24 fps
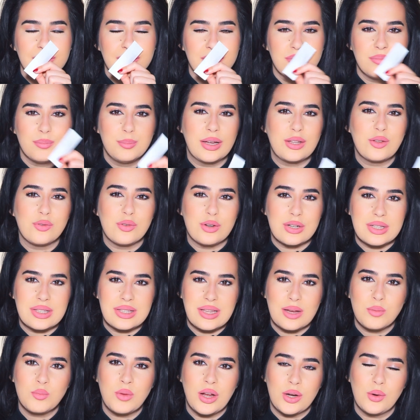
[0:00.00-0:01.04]
But for
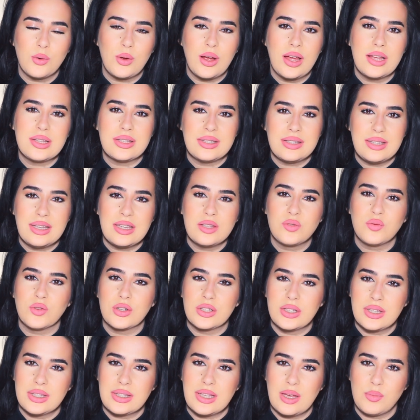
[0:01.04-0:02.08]
someone who has a taste for
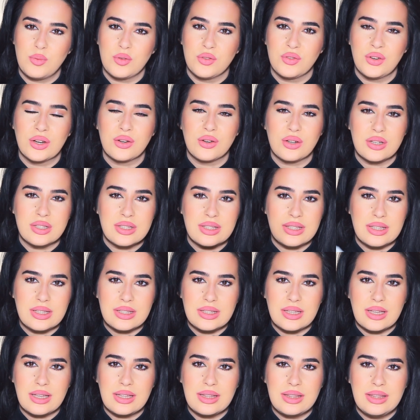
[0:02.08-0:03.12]
this type of fragrances,
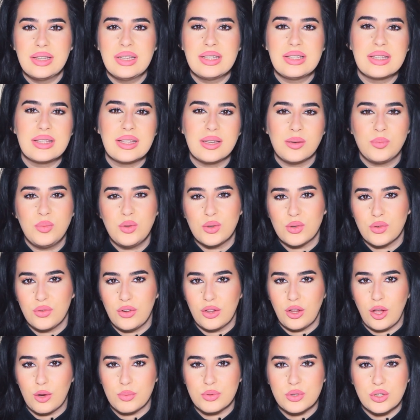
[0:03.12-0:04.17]
this is a
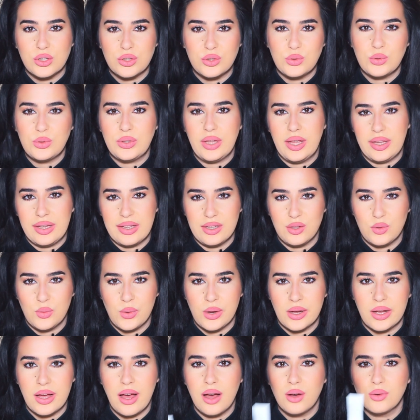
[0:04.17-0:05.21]
beautiful option to take into
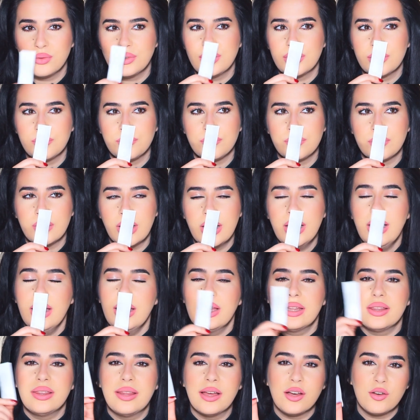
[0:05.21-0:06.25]
account.
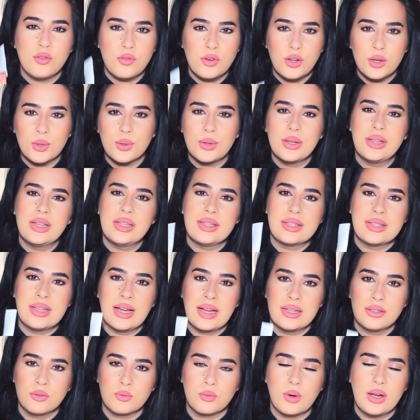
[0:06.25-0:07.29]
The floral is
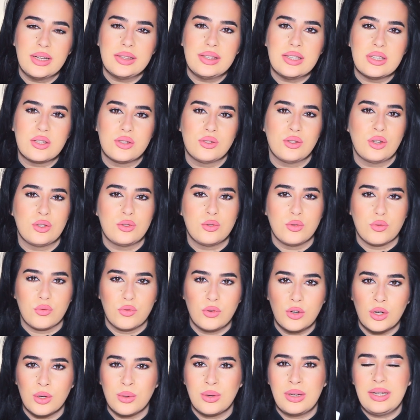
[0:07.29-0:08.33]
done right. It's not too
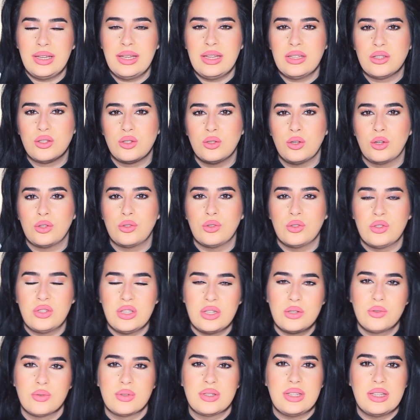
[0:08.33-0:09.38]
floral, it's not too
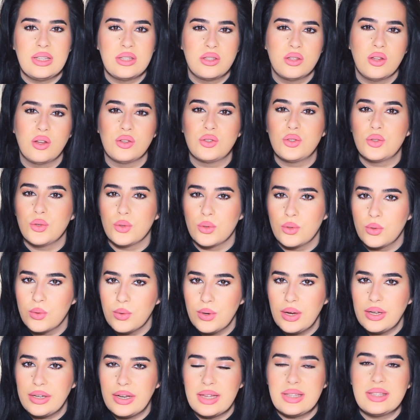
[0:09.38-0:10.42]
citrusy, it's not too
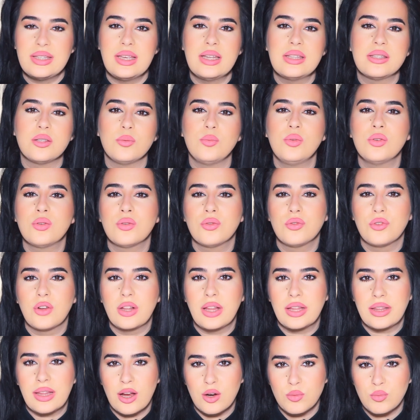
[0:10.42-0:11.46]
green. I'd say it's a beautiful
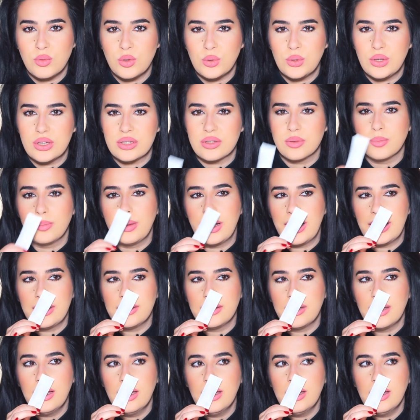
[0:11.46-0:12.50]
and harmonious blend.